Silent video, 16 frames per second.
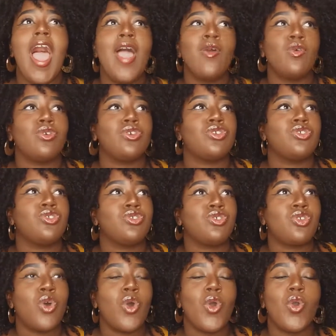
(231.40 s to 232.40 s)
was
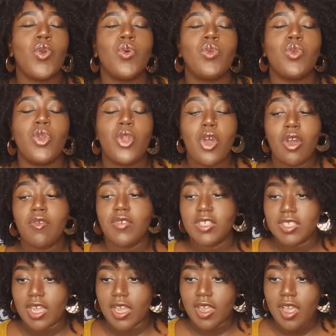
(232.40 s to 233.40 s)
so
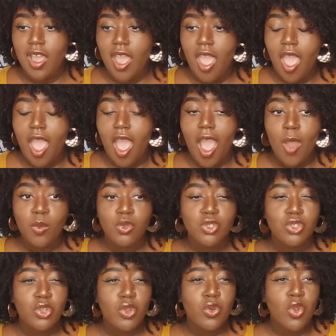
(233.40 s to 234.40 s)
nervous. I was
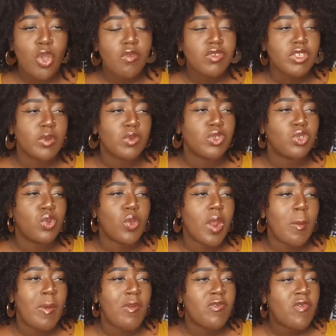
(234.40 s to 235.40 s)
so nervous. I was just
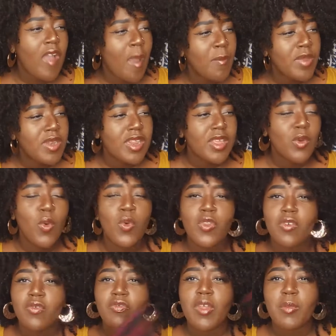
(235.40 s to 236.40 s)
looking at my family, all
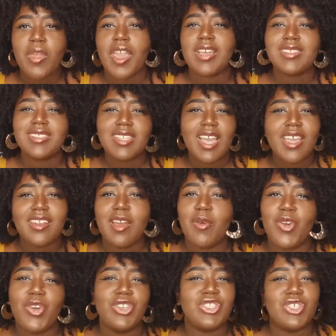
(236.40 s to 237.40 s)
of them, they're excited
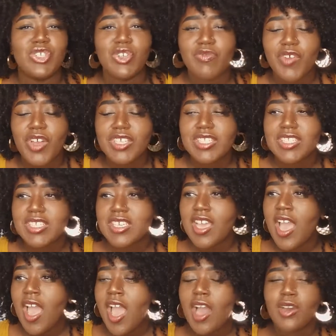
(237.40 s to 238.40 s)
I'm going to university.
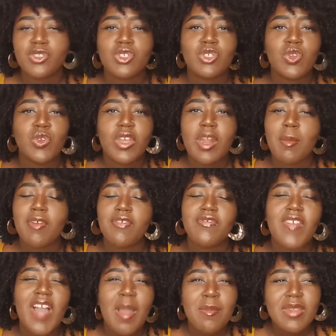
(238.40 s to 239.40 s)
I was just looking at my
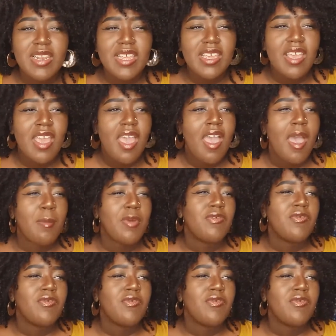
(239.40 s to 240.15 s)
family, and my